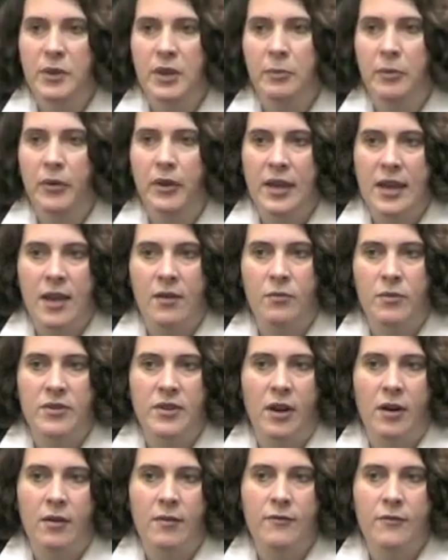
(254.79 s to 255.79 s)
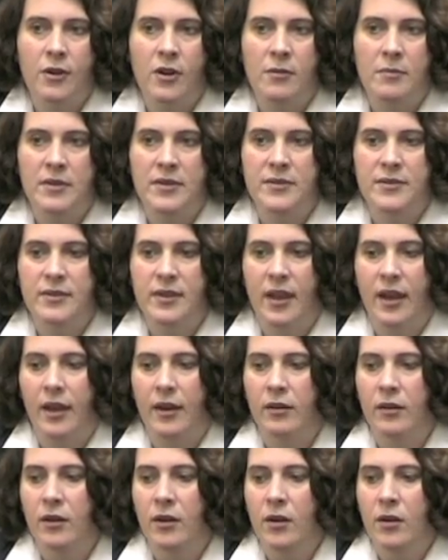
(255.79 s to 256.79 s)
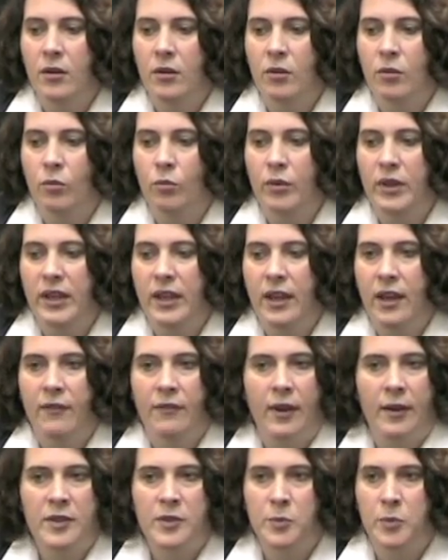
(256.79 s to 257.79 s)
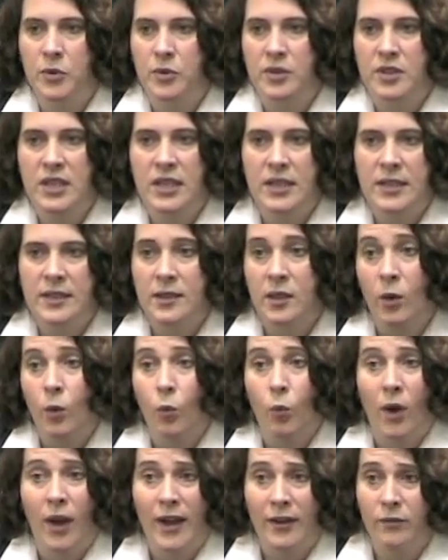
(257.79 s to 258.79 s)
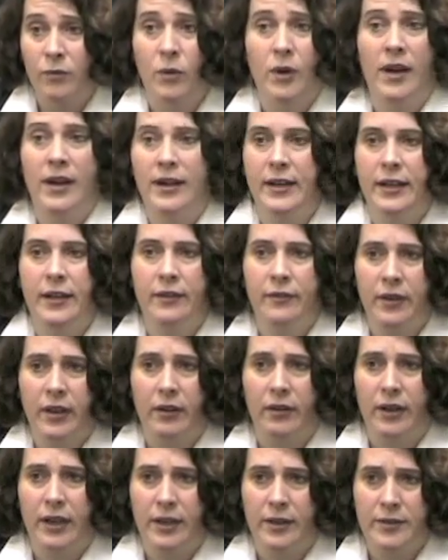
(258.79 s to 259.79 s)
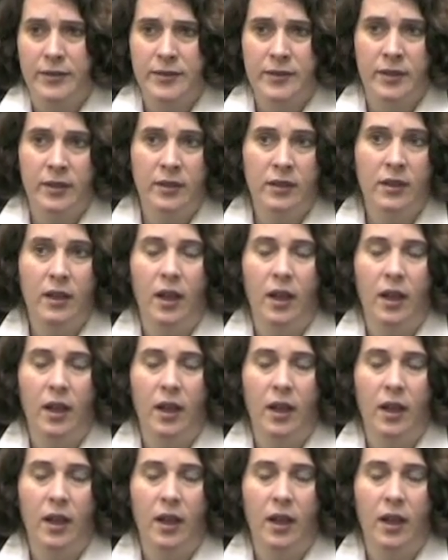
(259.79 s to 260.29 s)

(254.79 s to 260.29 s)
people have with our firm is that we have expertise in a wide variety of areas.